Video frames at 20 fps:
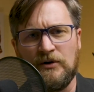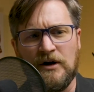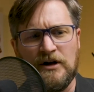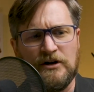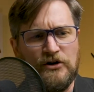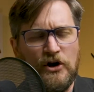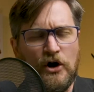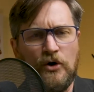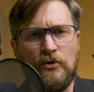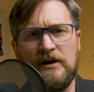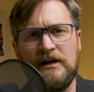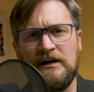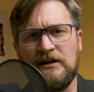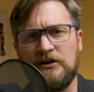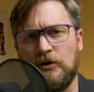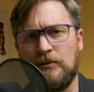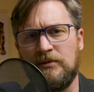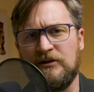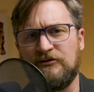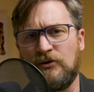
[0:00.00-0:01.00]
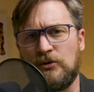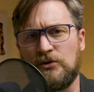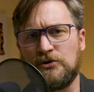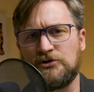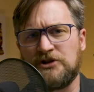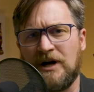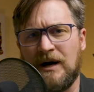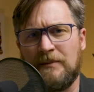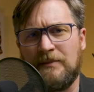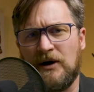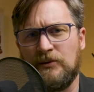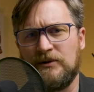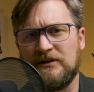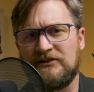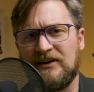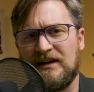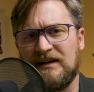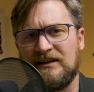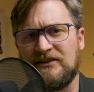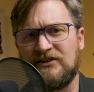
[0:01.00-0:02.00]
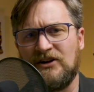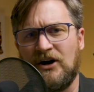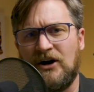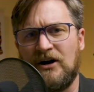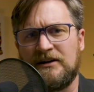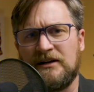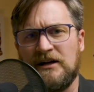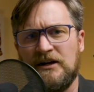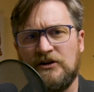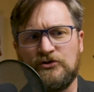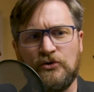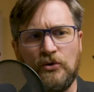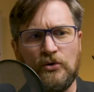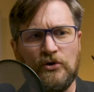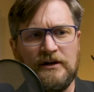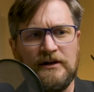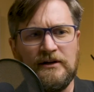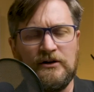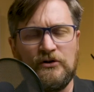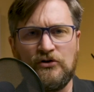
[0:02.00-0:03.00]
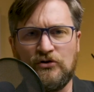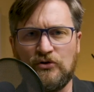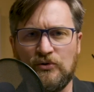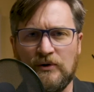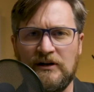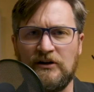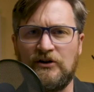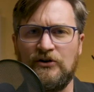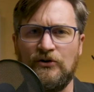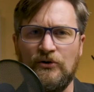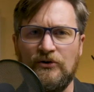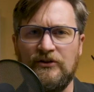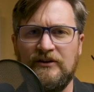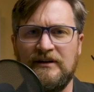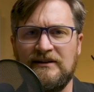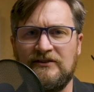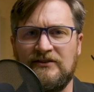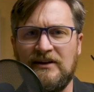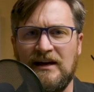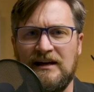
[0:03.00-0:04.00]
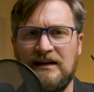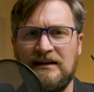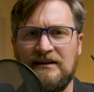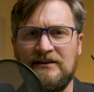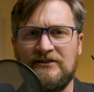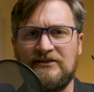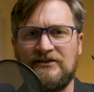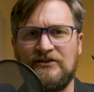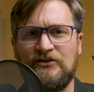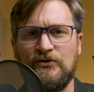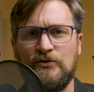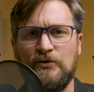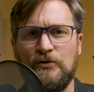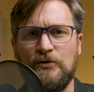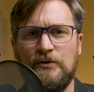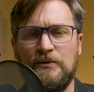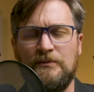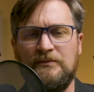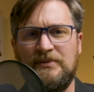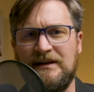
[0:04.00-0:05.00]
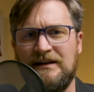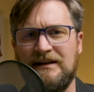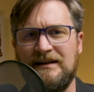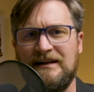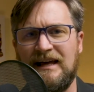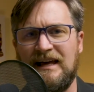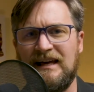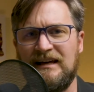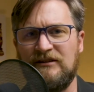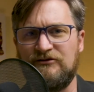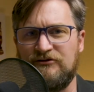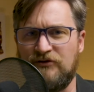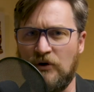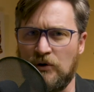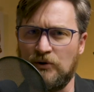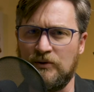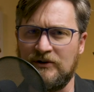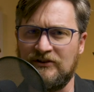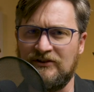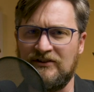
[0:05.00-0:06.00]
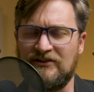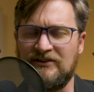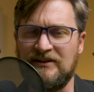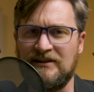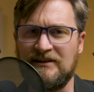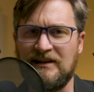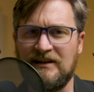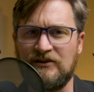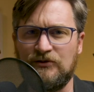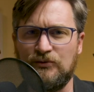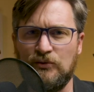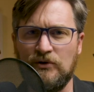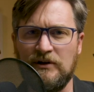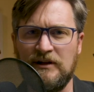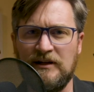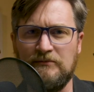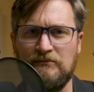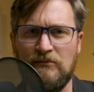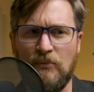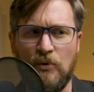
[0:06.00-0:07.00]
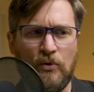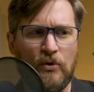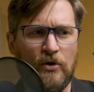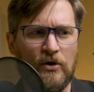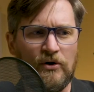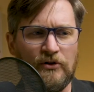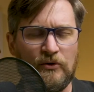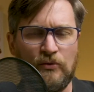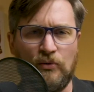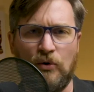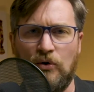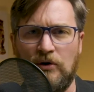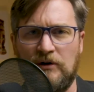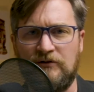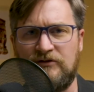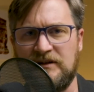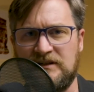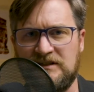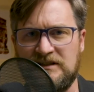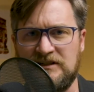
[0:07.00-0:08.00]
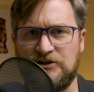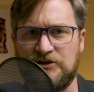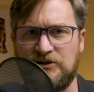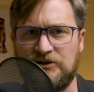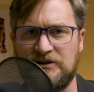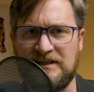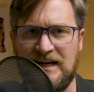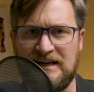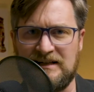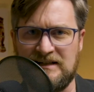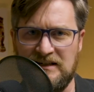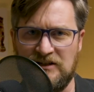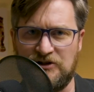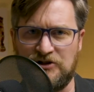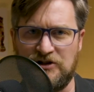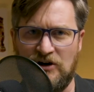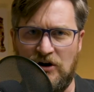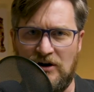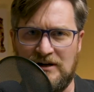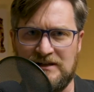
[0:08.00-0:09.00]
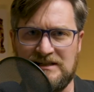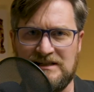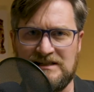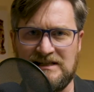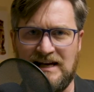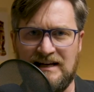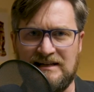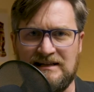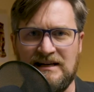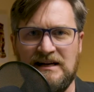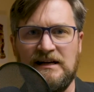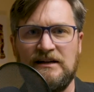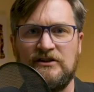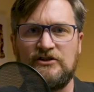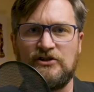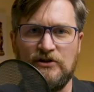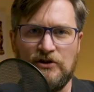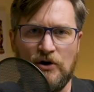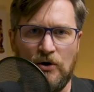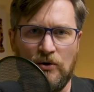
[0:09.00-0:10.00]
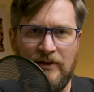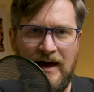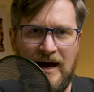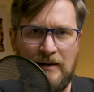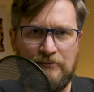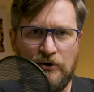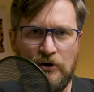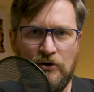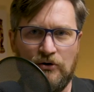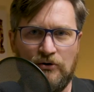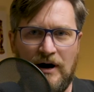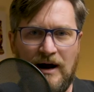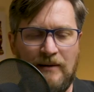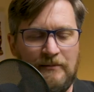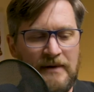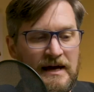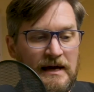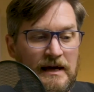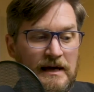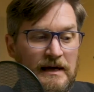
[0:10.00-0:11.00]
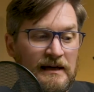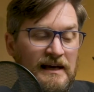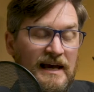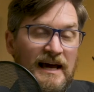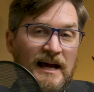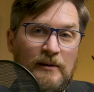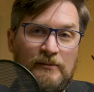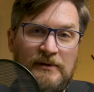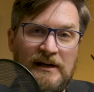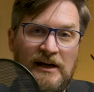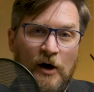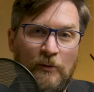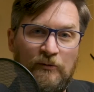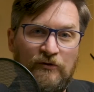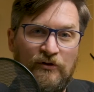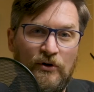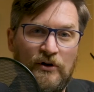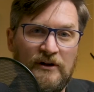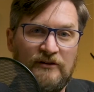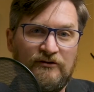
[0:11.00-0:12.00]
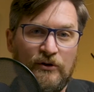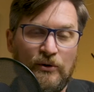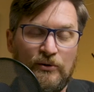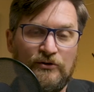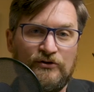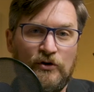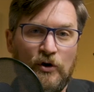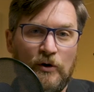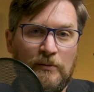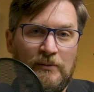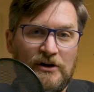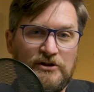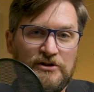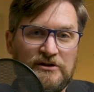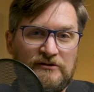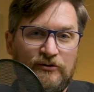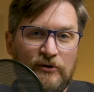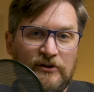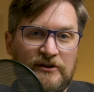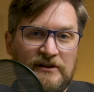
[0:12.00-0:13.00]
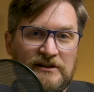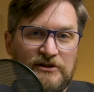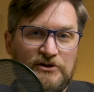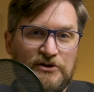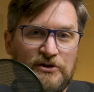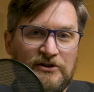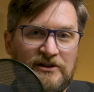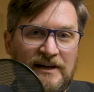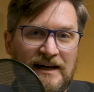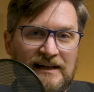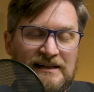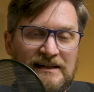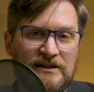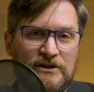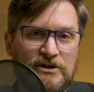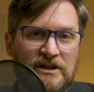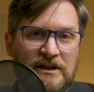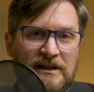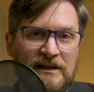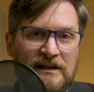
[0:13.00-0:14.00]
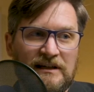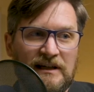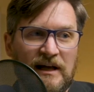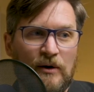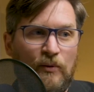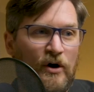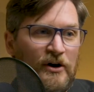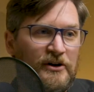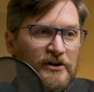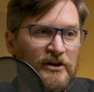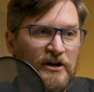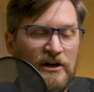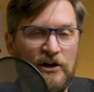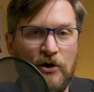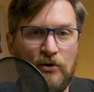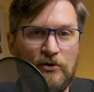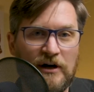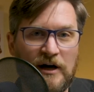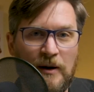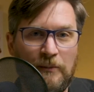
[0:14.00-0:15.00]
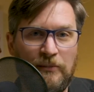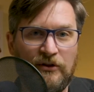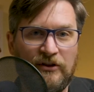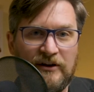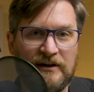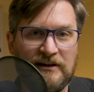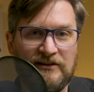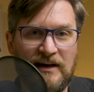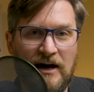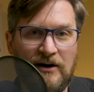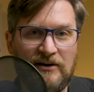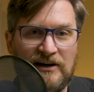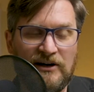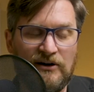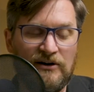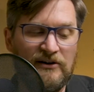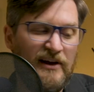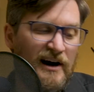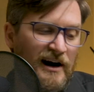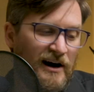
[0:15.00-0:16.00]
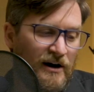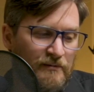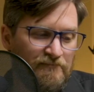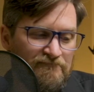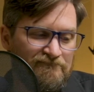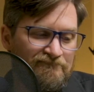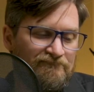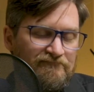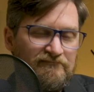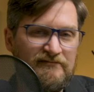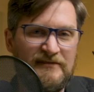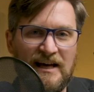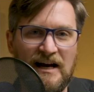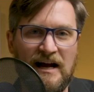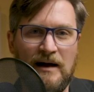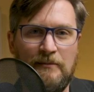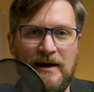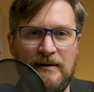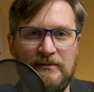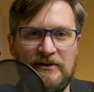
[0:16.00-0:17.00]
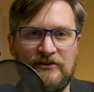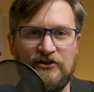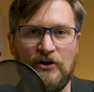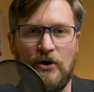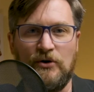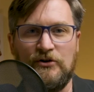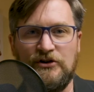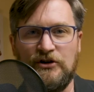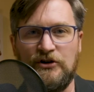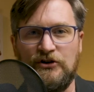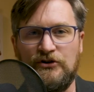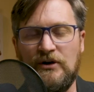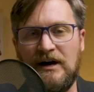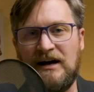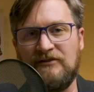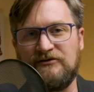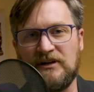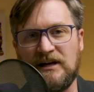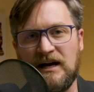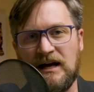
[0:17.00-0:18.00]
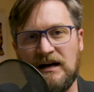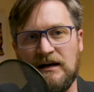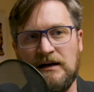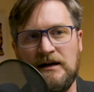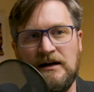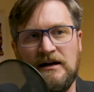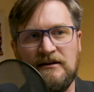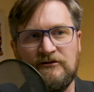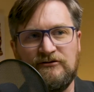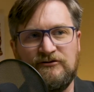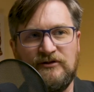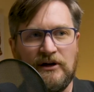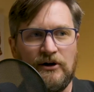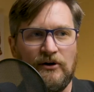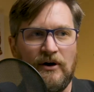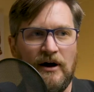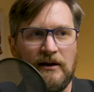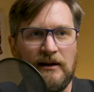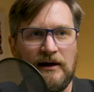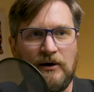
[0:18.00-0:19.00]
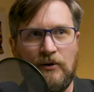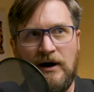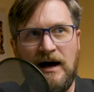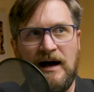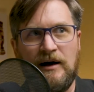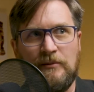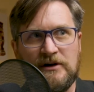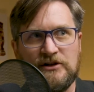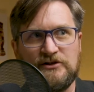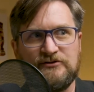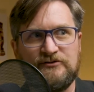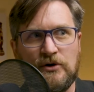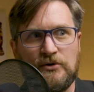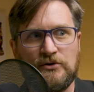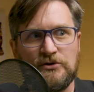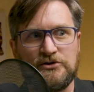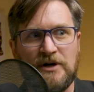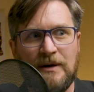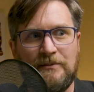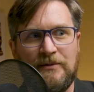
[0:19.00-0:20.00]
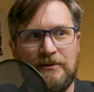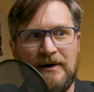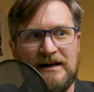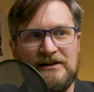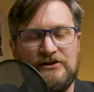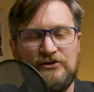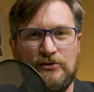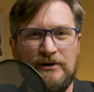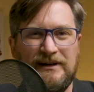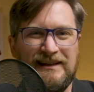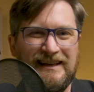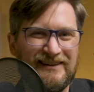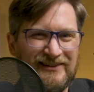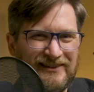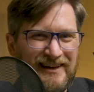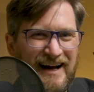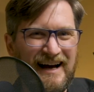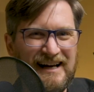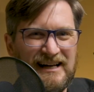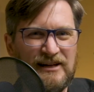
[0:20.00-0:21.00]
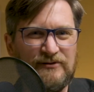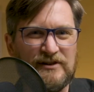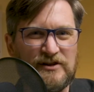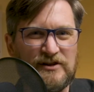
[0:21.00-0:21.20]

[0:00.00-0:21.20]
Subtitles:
knowing Adobe Photoshop, I would say, is not totally critical these days to being a photo assistant. That's really more the role of the digital technician on set to know that program. Can it be helpful if there's no budget for the digital technician and they want you to clone a couple things out here and there? Maybe so. You'll have to kind of figure out like, well, how much Photoshop am I doing? That's kind of a